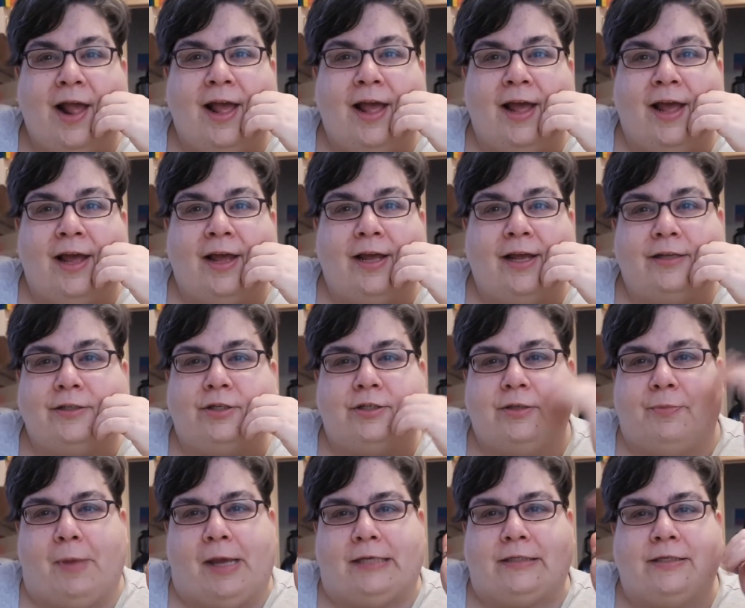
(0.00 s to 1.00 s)
it's just a
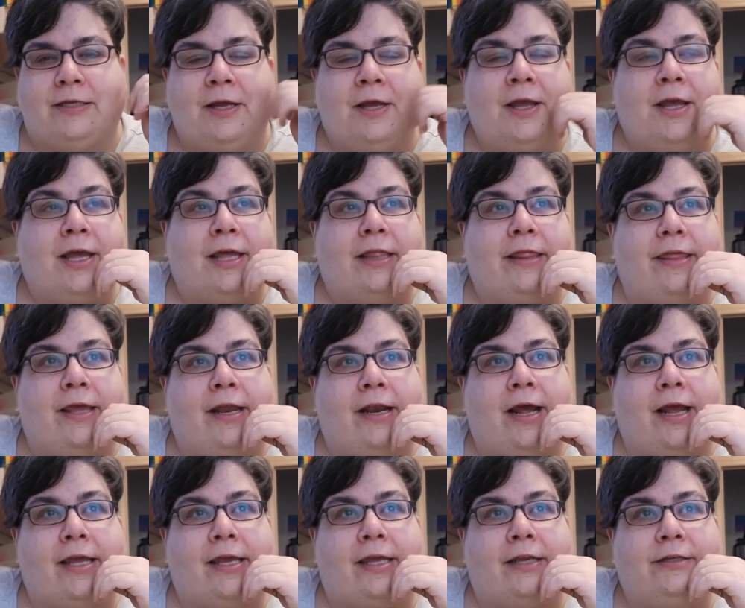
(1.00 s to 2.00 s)
mess. Then I
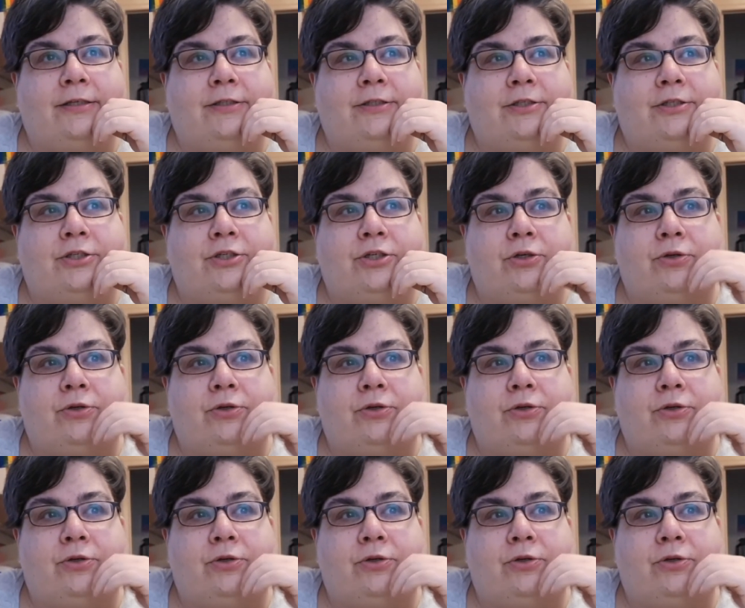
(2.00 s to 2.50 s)
can do